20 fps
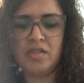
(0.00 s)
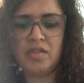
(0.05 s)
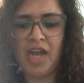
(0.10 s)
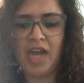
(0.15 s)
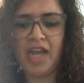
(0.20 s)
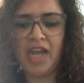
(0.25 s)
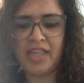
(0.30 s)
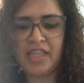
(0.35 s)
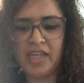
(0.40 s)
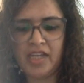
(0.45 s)

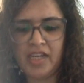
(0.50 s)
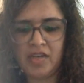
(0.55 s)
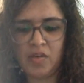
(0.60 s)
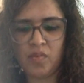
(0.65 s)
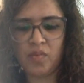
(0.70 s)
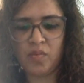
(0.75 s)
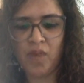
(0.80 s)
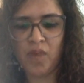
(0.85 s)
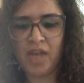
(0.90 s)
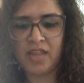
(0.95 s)
I think
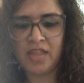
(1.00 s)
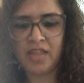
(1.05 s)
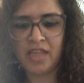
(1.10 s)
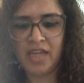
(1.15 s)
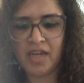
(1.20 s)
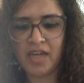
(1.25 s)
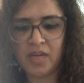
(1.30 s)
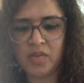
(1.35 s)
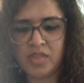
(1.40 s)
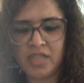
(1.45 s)
one thing
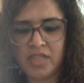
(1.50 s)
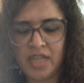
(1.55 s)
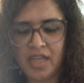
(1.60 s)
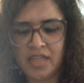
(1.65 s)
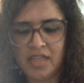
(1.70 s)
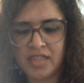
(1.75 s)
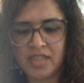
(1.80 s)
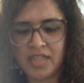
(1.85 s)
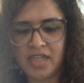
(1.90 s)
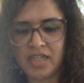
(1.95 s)
I would say
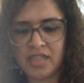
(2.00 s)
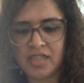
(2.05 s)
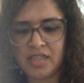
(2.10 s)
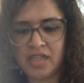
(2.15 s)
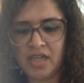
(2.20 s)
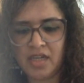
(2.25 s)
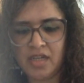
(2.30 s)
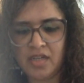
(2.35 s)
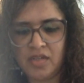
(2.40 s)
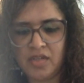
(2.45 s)
is that,
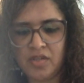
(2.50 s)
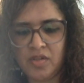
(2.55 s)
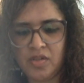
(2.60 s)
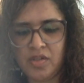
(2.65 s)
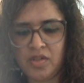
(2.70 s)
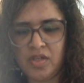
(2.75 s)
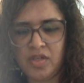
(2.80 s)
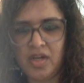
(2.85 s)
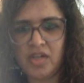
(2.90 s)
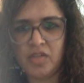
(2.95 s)

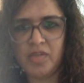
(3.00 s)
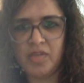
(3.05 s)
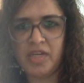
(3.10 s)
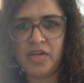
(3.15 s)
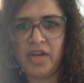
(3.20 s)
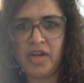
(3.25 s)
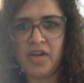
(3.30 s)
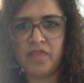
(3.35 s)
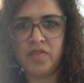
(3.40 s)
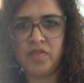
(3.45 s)
you learn to be
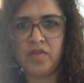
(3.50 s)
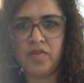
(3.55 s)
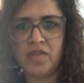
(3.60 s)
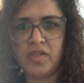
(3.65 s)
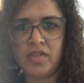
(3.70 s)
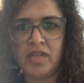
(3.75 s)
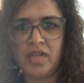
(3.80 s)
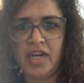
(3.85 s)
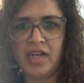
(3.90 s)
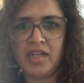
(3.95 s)
grateful for
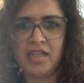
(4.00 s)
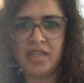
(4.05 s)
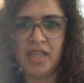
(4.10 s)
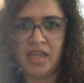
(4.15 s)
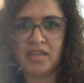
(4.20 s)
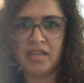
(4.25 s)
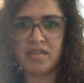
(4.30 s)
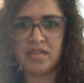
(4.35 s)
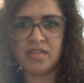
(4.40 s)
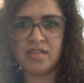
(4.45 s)
the little
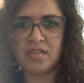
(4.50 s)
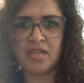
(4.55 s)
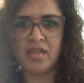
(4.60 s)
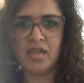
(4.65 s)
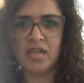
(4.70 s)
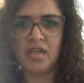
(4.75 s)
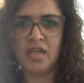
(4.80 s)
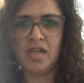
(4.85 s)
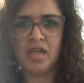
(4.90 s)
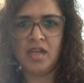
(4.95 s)
things.
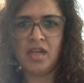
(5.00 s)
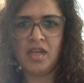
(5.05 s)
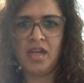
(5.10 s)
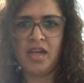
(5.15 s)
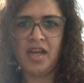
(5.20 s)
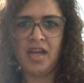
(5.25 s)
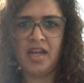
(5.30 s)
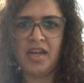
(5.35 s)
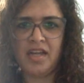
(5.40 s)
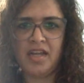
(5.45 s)

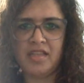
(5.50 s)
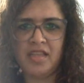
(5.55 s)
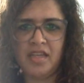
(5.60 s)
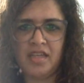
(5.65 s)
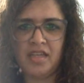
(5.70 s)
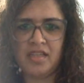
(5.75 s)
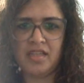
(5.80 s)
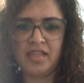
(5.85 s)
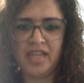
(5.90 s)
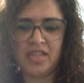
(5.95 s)
And I
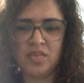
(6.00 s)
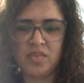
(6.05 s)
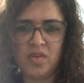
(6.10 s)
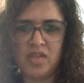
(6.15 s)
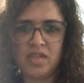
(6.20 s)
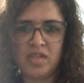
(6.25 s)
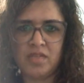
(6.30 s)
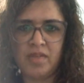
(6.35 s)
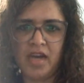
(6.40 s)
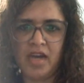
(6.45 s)
think that's
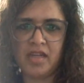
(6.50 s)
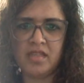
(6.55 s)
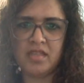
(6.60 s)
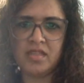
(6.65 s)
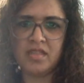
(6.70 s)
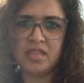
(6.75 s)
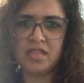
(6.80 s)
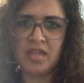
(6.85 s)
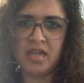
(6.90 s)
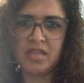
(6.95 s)
what
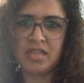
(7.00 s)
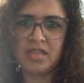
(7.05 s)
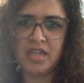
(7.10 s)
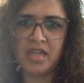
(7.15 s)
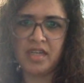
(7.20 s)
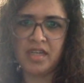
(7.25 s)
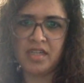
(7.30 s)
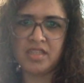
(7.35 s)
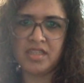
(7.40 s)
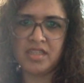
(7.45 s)
Parkinson's does.
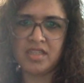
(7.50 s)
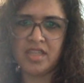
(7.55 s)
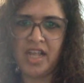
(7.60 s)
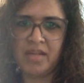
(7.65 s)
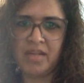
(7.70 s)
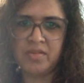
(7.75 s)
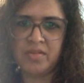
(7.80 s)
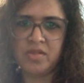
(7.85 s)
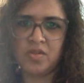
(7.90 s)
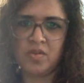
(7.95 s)
Like, it just
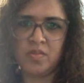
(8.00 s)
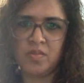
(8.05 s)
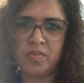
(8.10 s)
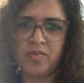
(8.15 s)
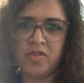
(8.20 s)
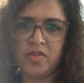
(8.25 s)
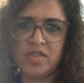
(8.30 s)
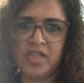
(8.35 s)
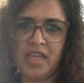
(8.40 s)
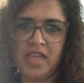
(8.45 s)
helps you
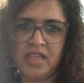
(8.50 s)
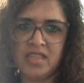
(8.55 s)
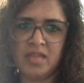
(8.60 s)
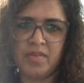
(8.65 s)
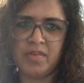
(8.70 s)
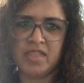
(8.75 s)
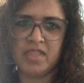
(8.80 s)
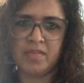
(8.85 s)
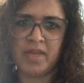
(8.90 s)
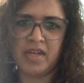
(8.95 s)
put things in
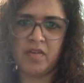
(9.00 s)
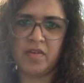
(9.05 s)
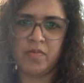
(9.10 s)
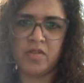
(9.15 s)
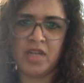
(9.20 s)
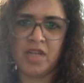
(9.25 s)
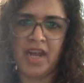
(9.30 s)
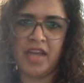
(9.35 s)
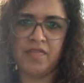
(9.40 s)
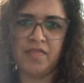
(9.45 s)
perspective,
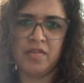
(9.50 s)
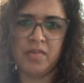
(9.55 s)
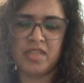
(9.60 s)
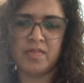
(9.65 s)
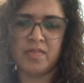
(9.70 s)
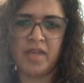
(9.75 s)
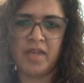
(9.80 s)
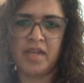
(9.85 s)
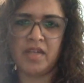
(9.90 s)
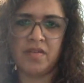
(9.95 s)
put life in
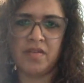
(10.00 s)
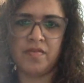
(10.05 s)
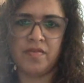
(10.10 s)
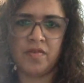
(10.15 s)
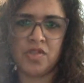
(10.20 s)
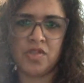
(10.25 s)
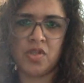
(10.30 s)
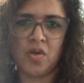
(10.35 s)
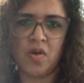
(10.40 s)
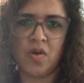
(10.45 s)
perspective,
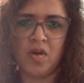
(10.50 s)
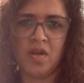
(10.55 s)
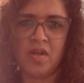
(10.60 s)
for sure.